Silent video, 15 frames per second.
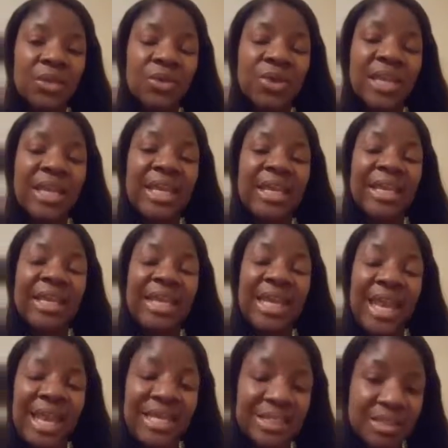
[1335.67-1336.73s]
You can get a
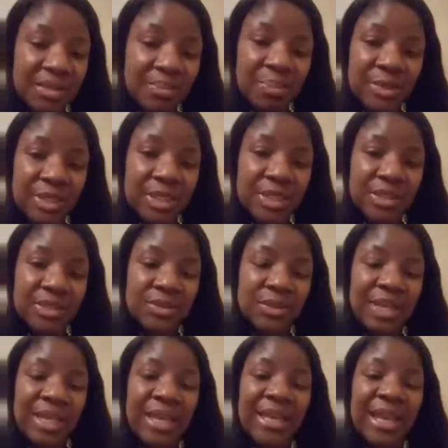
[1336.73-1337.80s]
case of books. You
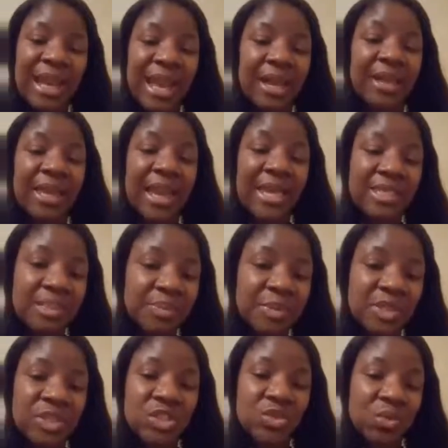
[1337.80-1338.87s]
can get a case of
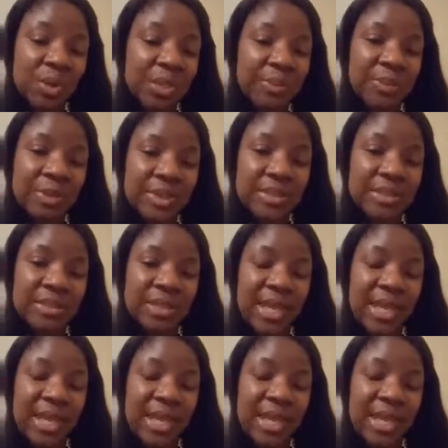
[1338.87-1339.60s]
book is 20 books.